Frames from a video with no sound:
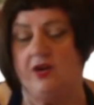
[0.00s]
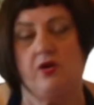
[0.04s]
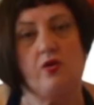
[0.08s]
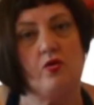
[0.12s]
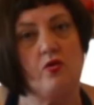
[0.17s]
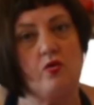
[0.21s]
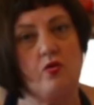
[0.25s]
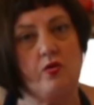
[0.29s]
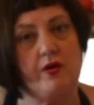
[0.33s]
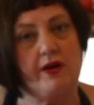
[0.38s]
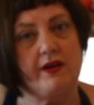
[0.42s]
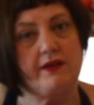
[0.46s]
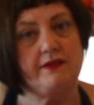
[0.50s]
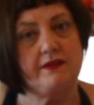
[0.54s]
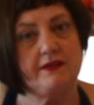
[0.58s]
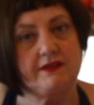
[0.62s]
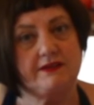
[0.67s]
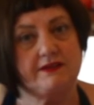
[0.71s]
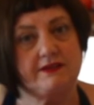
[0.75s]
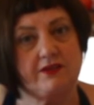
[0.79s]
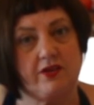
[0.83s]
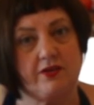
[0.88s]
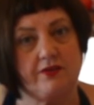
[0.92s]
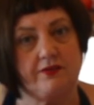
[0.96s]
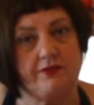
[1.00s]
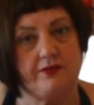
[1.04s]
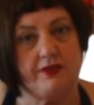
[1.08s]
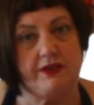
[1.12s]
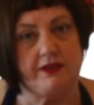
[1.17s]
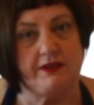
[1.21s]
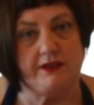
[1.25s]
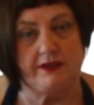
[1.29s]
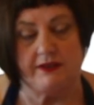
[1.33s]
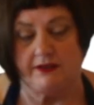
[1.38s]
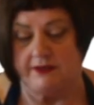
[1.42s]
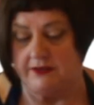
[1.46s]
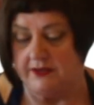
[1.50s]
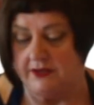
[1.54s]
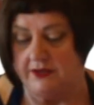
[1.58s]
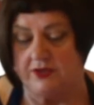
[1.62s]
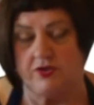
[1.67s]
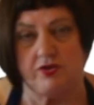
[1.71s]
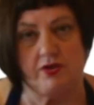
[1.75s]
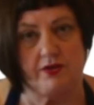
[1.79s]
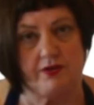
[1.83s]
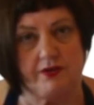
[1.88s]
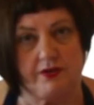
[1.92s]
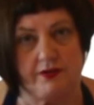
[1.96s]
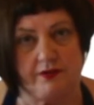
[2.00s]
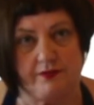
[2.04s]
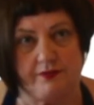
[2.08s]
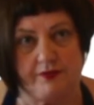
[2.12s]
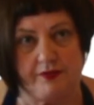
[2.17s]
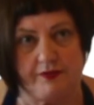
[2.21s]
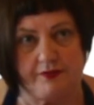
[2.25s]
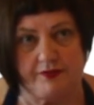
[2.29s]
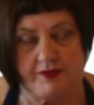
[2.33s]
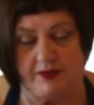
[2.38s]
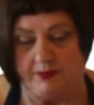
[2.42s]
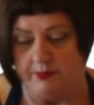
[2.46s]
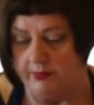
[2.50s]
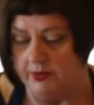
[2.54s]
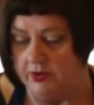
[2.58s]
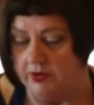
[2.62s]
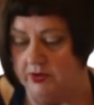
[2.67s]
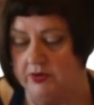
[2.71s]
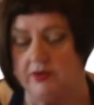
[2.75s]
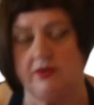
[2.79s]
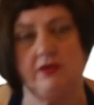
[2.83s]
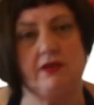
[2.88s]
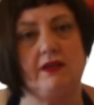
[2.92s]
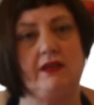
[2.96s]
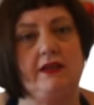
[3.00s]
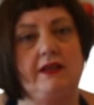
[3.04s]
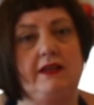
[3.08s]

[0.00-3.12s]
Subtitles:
or in this convenient 250 ml.